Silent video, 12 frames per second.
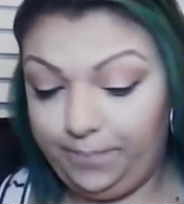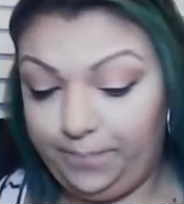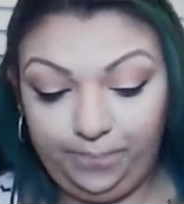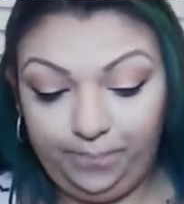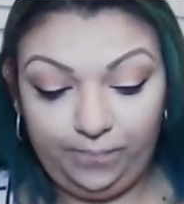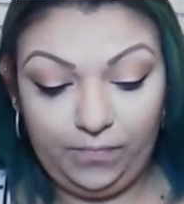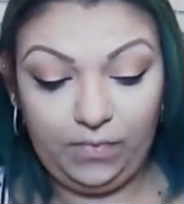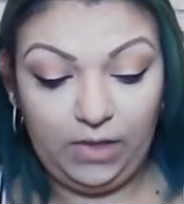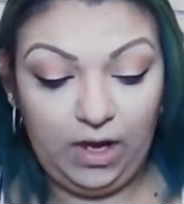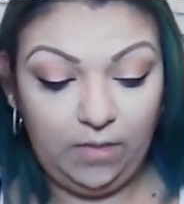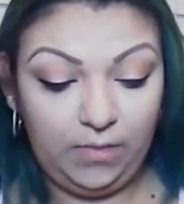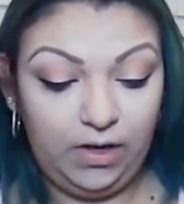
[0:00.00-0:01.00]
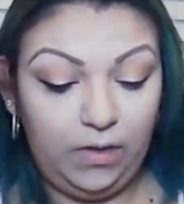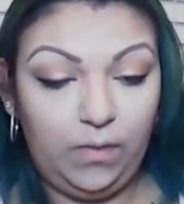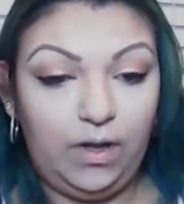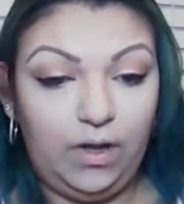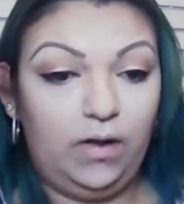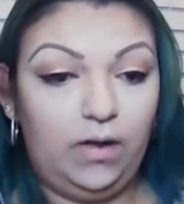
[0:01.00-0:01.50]
Okay, now I'm
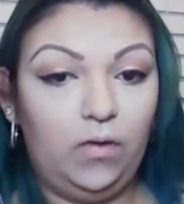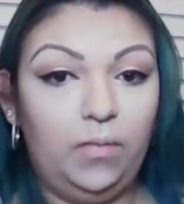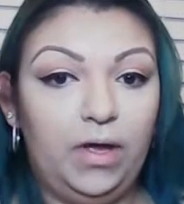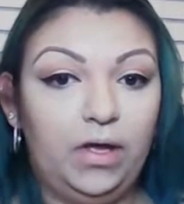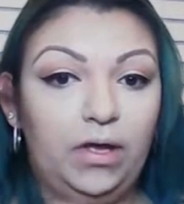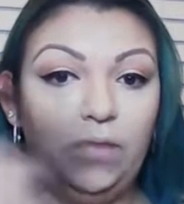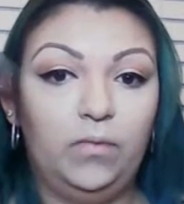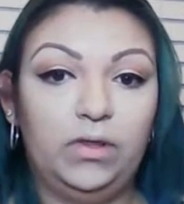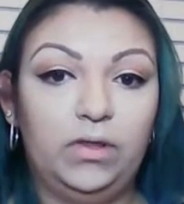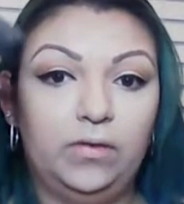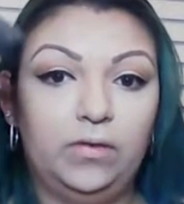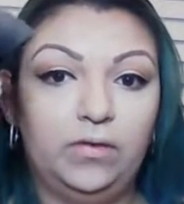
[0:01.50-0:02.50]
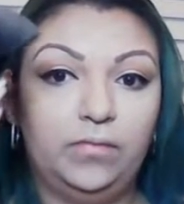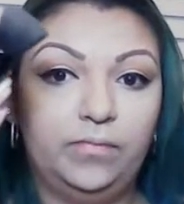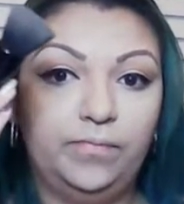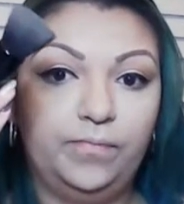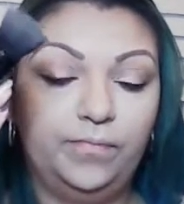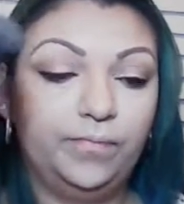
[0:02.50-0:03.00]
going to go ahead and go back in with
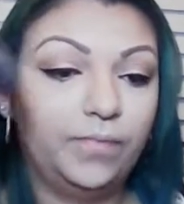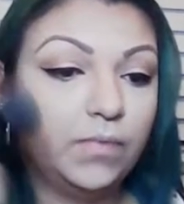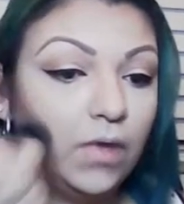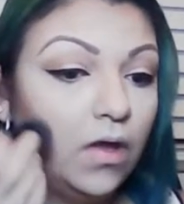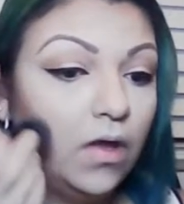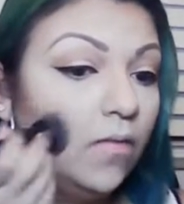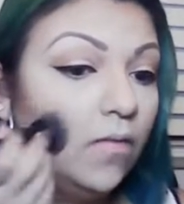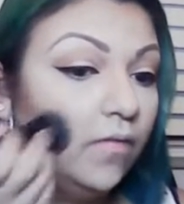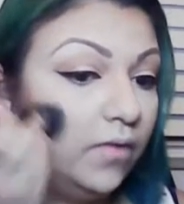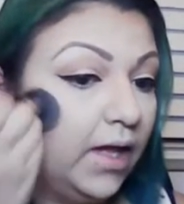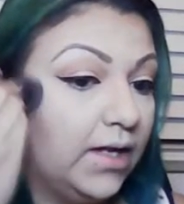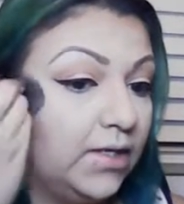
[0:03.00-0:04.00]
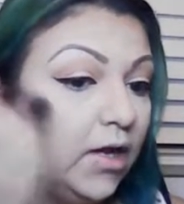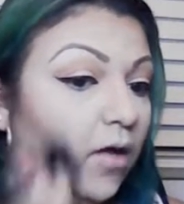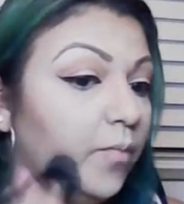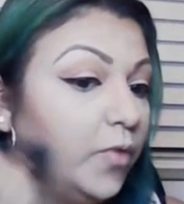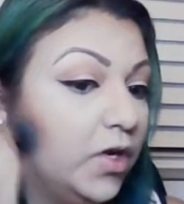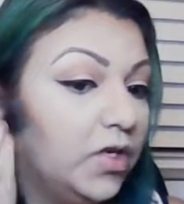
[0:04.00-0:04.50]
the
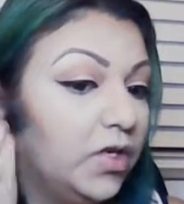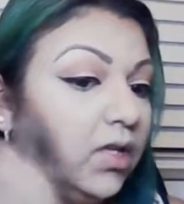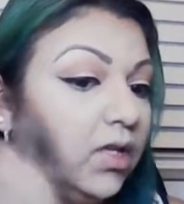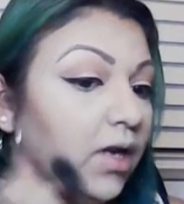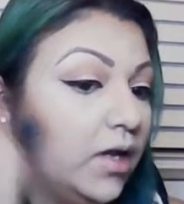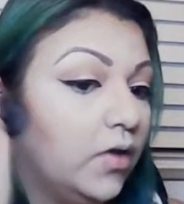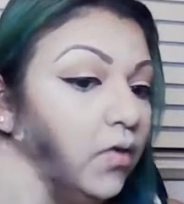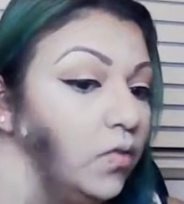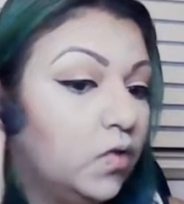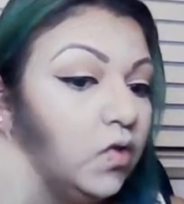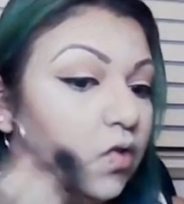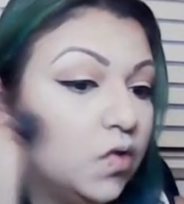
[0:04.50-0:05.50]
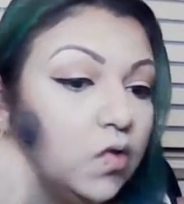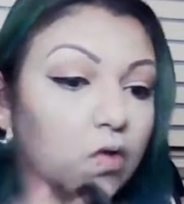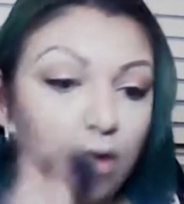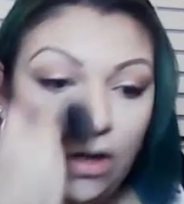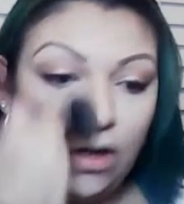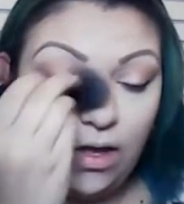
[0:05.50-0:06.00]
flat top brush that I used,
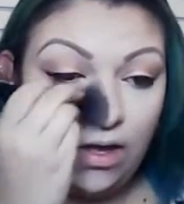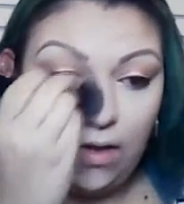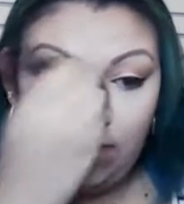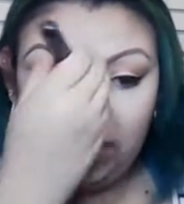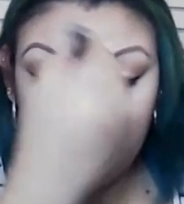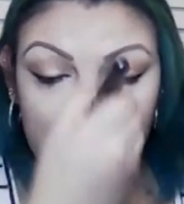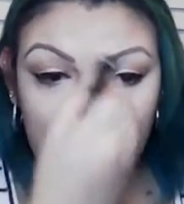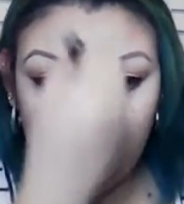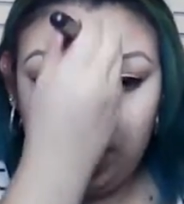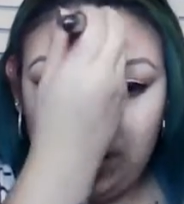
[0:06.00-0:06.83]
and we're just